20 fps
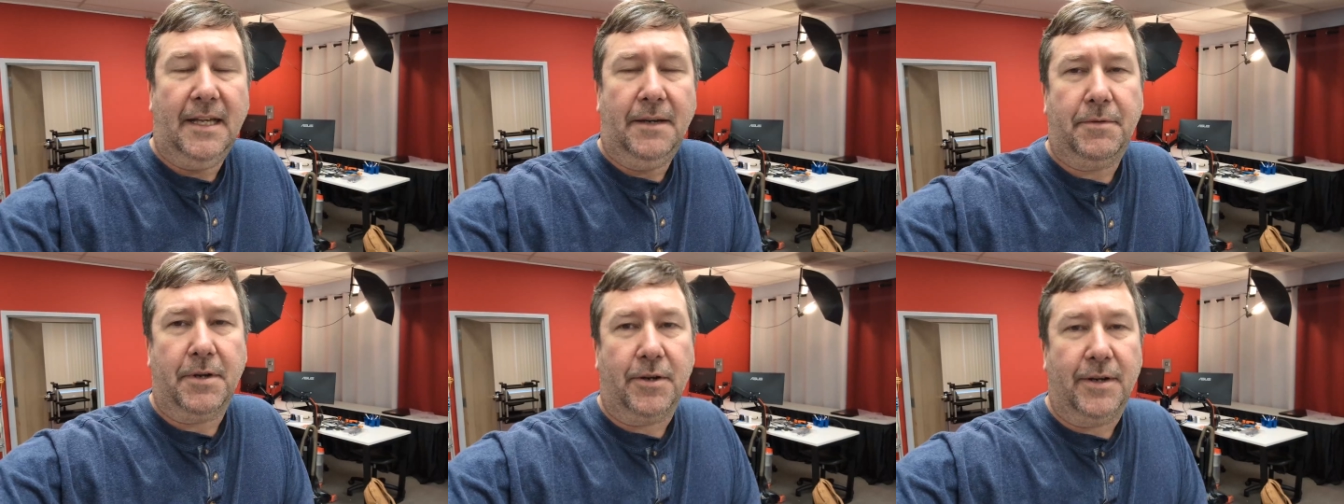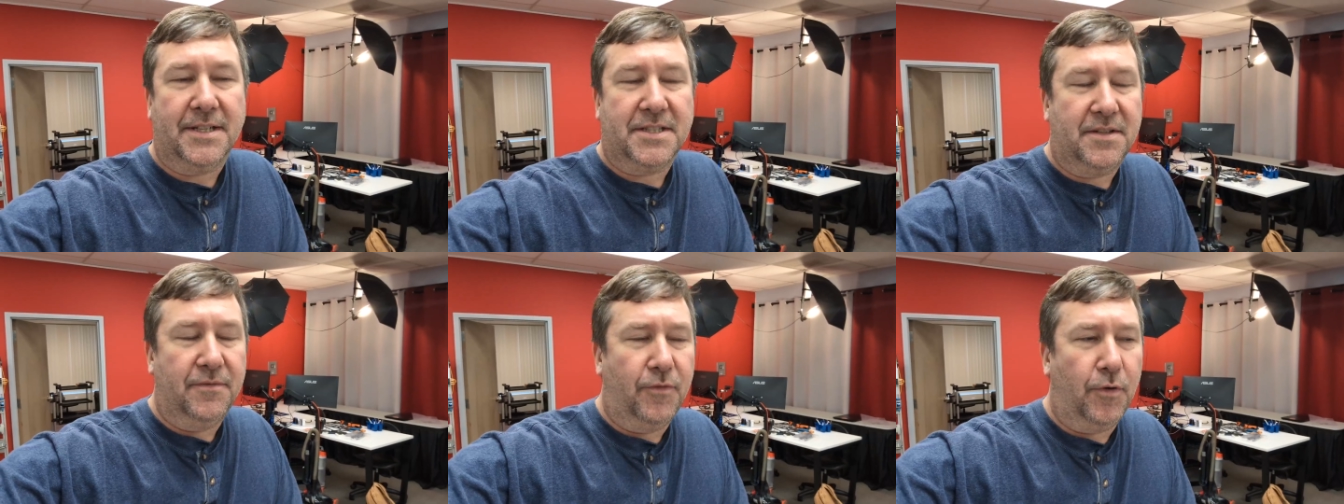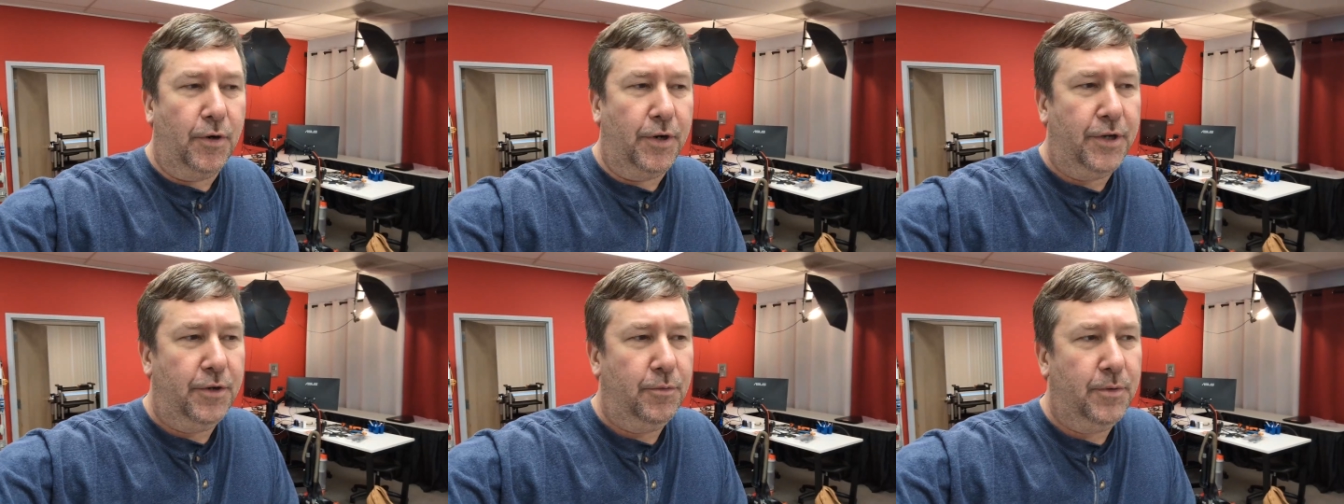I have a question
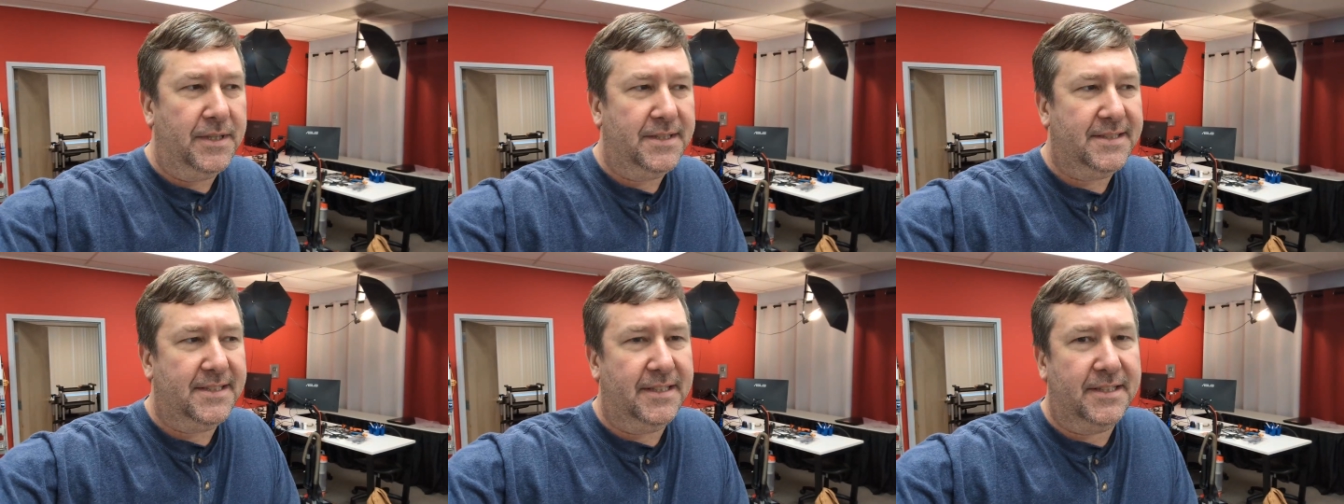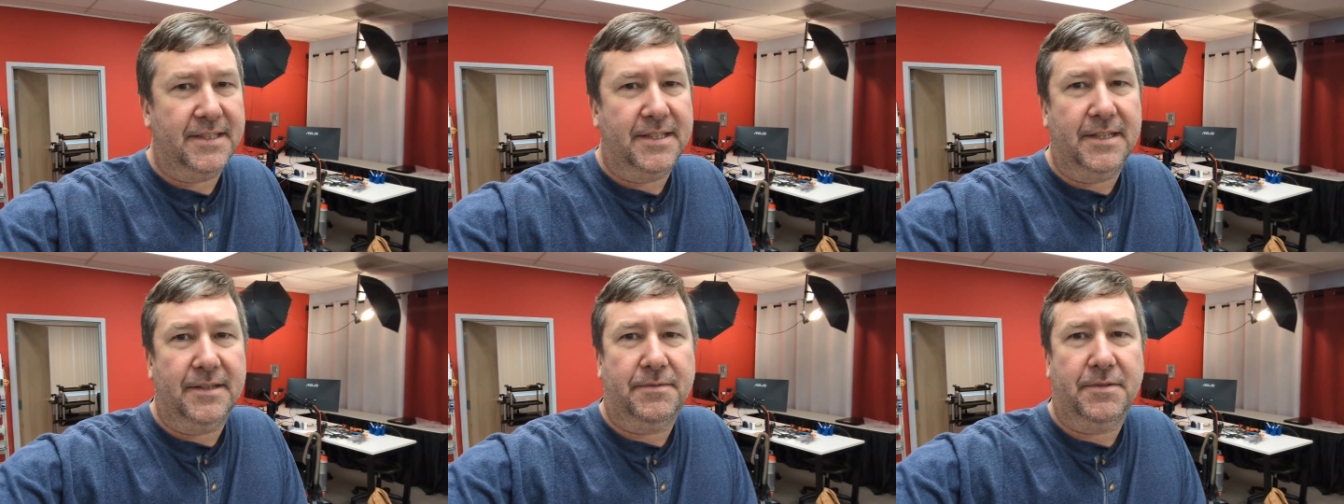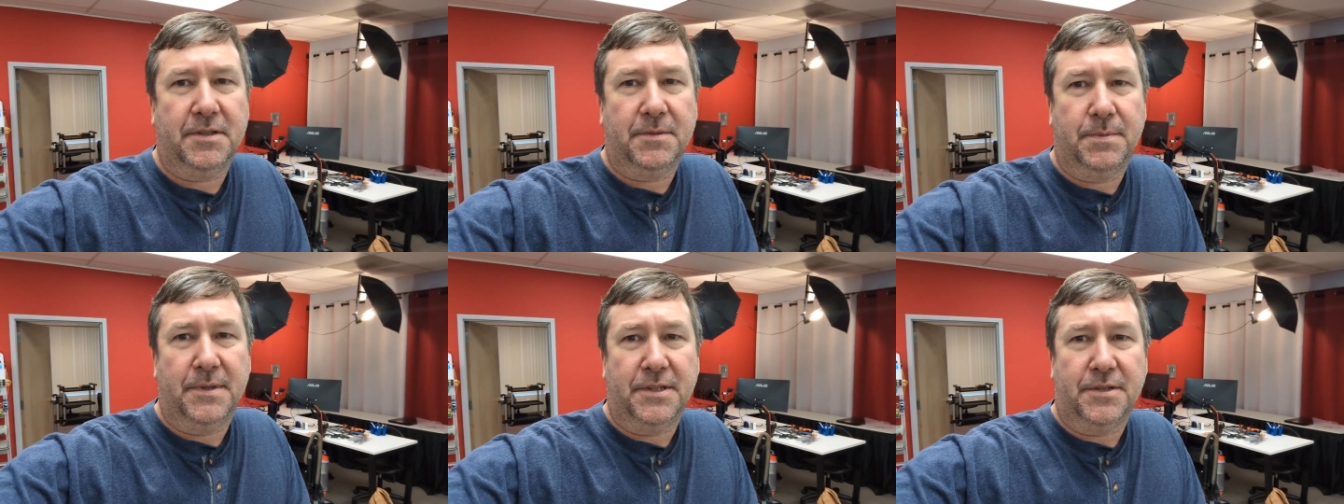for you. What's the
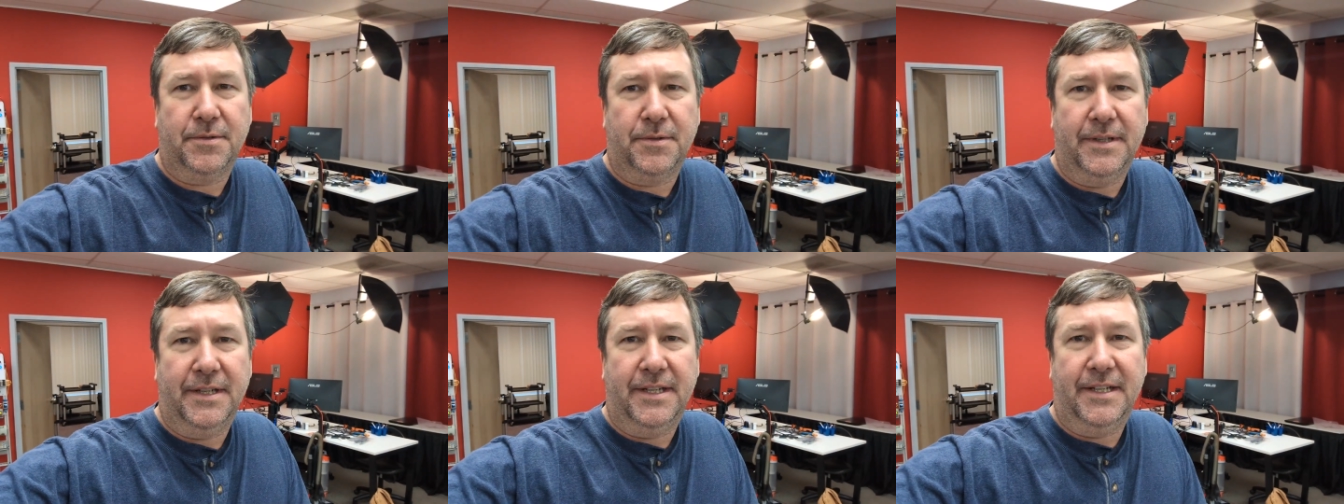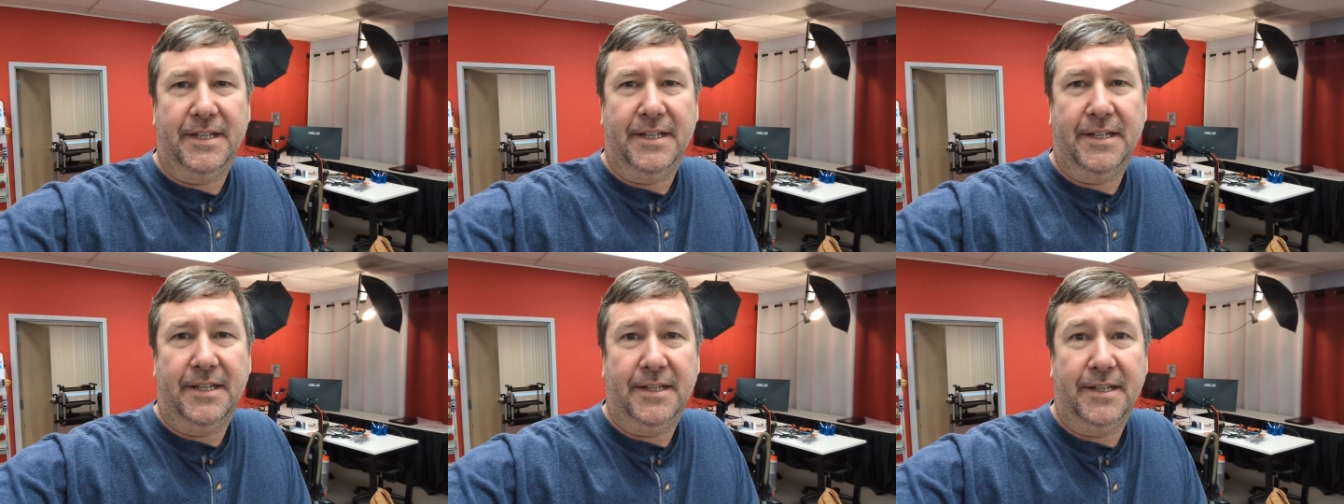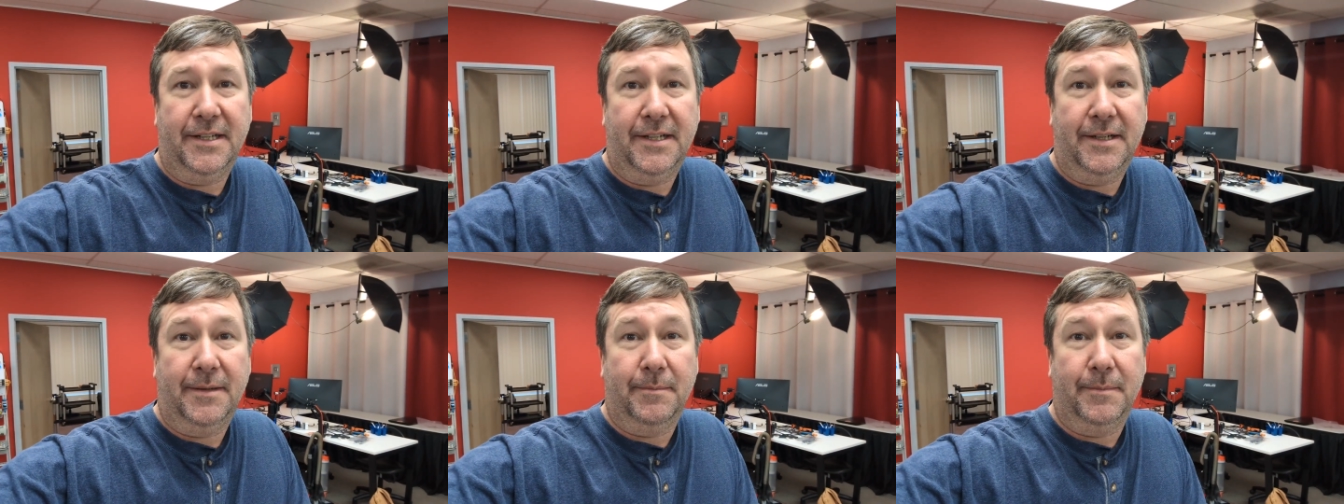difference
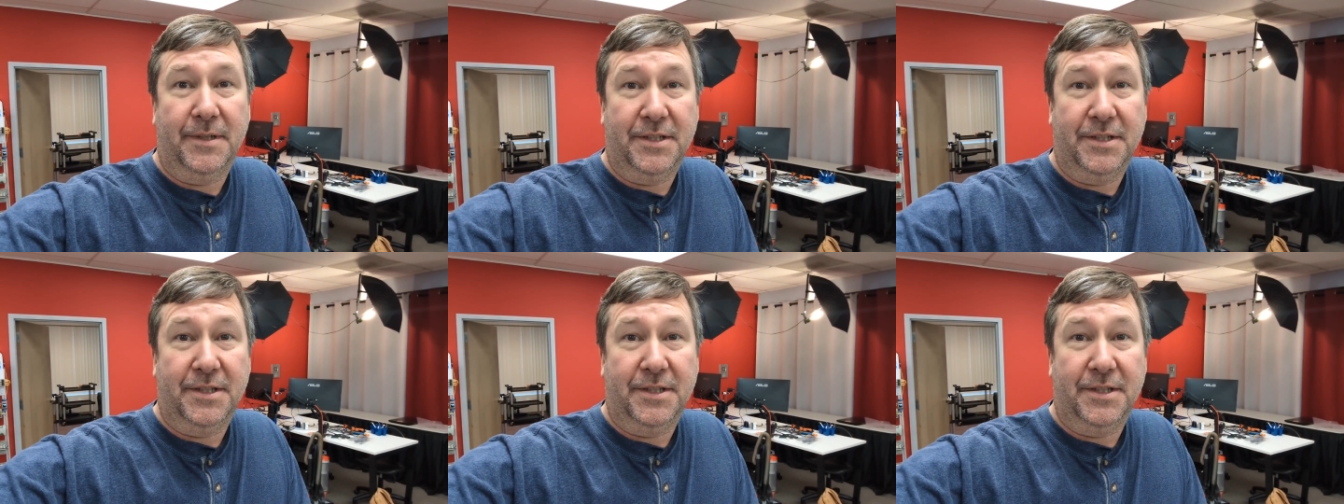between